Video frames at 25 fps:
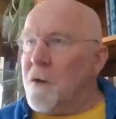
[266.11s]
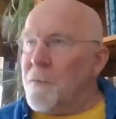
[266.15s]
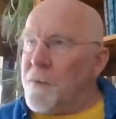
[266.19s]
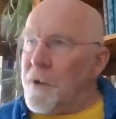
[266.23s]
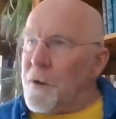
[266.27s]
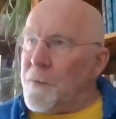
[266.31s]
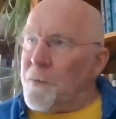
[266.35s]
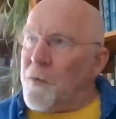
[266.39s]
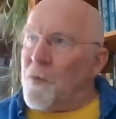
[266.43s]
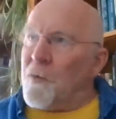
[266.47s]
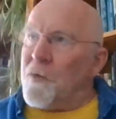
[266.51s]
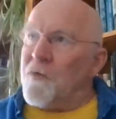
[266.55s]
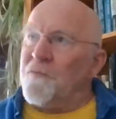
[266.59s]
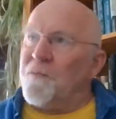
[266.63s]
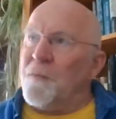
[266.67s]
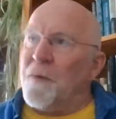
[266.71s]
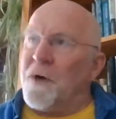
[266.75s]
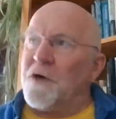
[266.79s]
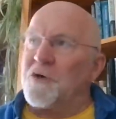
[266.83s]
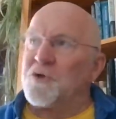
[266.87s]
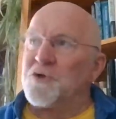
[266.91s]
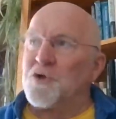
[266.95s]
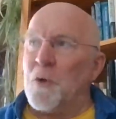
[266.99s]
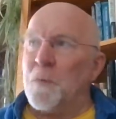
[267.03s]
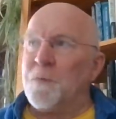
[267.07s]
People with
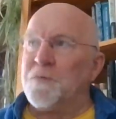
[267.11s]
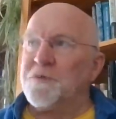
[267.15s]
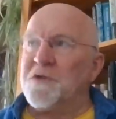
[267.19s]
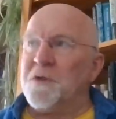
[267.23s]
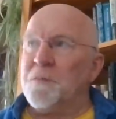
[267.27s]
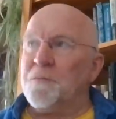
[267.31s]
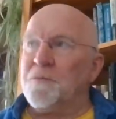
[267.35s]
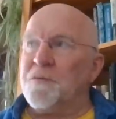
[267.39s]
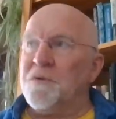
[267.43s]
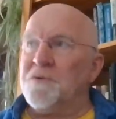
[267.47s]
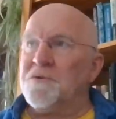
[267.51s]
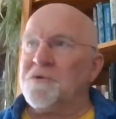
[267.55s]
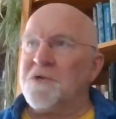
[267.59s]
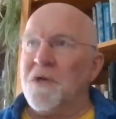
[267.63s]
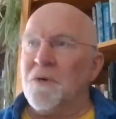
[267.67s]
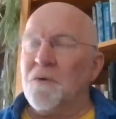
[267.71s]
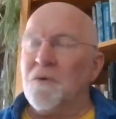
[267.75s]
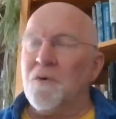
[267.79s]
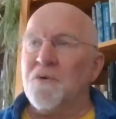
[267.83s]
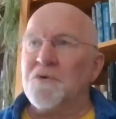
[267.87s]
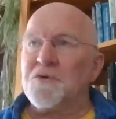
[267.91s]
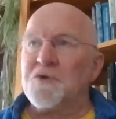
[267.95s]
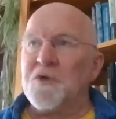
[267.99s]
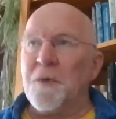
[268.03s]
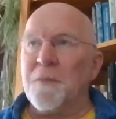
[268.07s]
Mars opposite Pluto
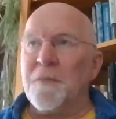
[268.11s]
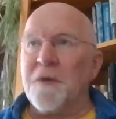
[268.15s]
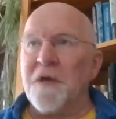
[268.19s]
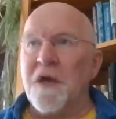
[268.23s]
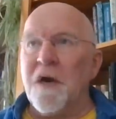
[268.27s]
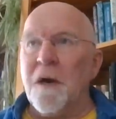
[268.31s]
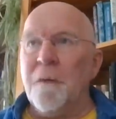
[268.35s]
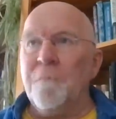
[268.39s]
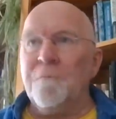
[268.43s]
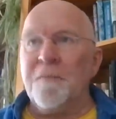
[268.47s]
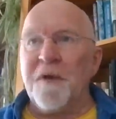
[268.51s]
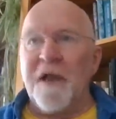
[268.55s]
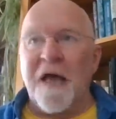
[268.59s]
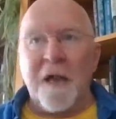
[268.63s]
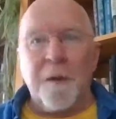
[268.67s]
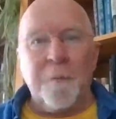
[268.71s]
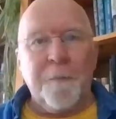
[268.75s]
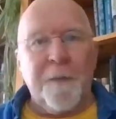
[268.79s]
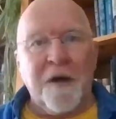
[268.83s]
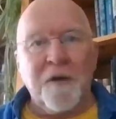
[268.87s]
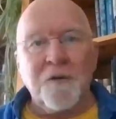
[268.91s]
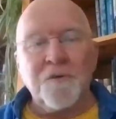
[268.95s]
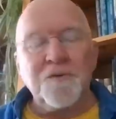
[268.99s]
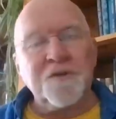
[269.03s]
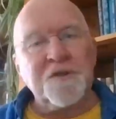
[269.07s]
also become black
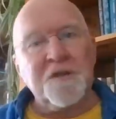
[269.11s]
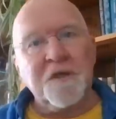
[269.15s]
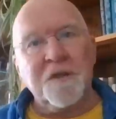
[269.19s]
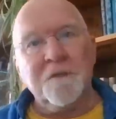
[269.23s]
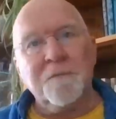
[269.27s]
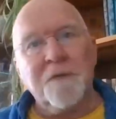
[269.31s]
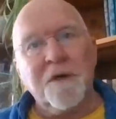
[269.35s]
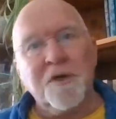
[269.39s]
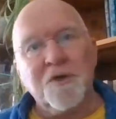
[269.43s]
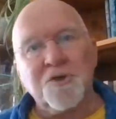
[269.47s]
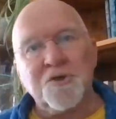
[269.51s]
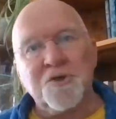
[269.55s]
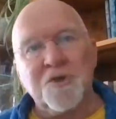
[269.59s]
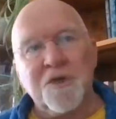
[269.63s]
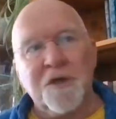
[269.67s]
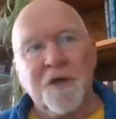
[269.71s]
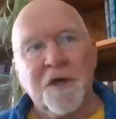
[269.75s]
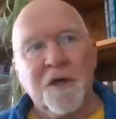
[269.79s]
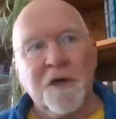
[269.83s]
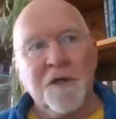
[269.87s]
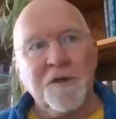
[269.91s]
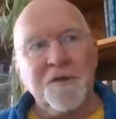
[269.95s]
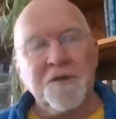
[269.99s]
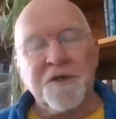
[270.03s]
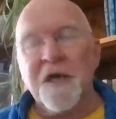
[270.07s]
belts in martial
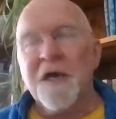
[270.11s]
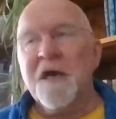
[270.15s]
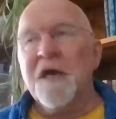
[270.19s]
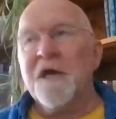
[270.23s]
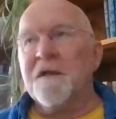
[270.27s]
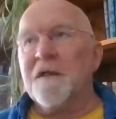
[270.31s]
arts.